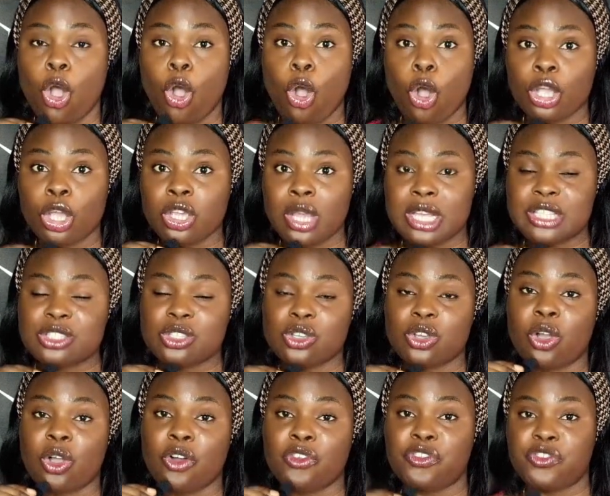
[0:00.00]
or you are
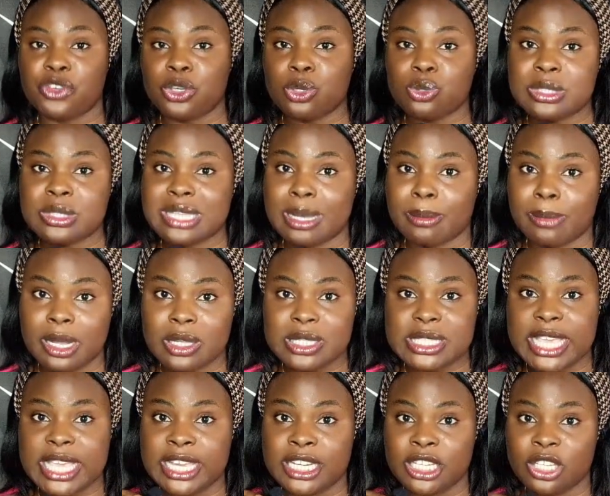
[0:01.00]
still confused
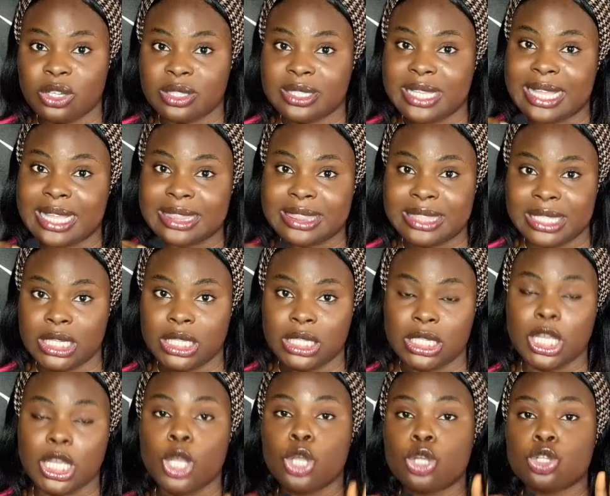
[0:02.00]
about any other
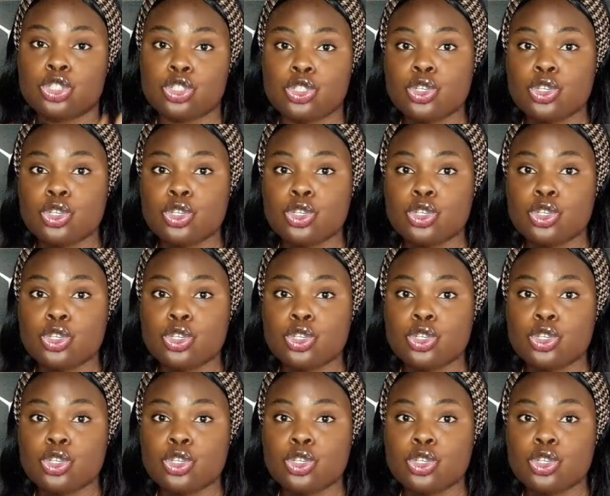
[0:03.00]
thing,